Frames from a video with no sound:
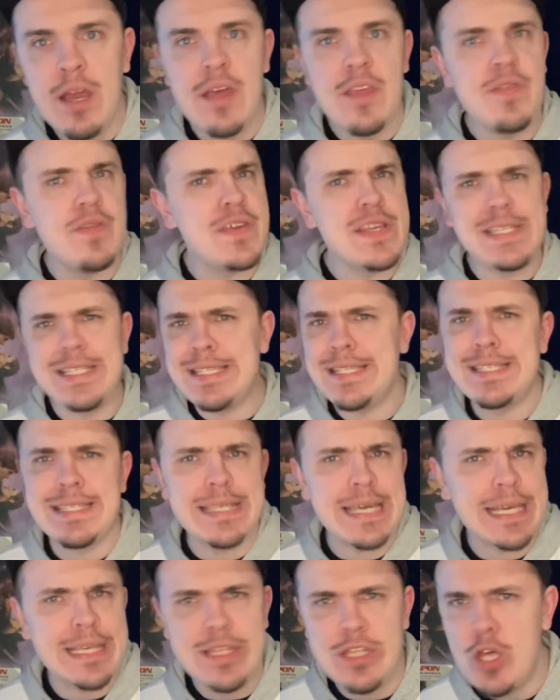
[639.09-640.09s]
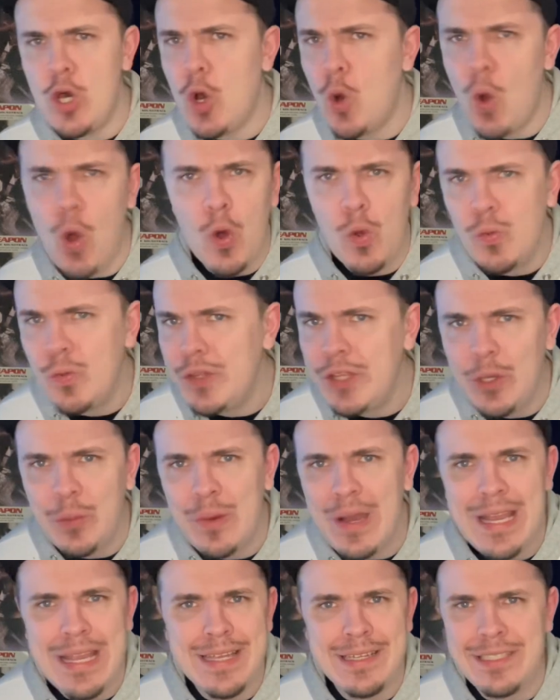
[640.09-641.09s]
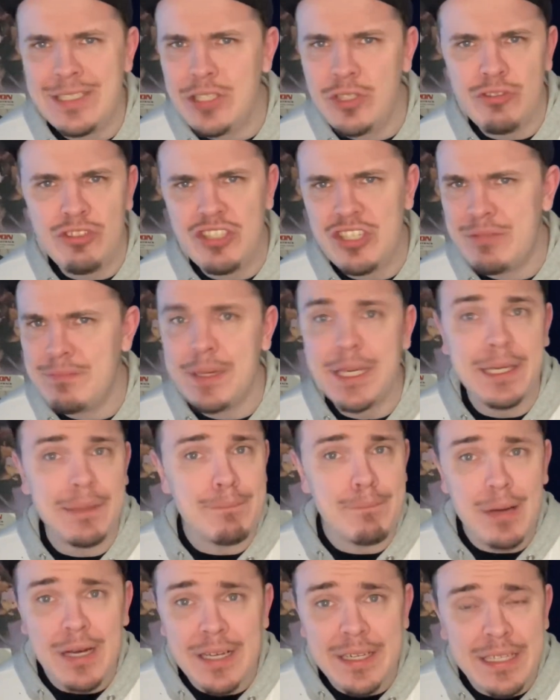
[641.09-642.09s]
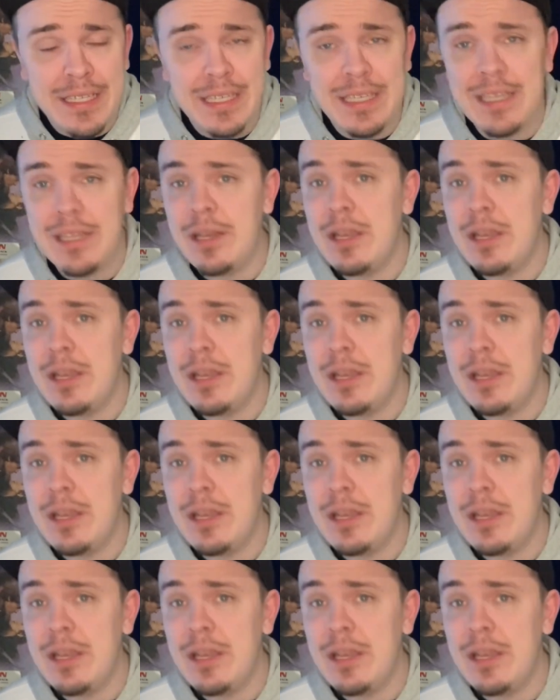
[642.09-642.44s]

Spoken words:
this is like the only way you should make money,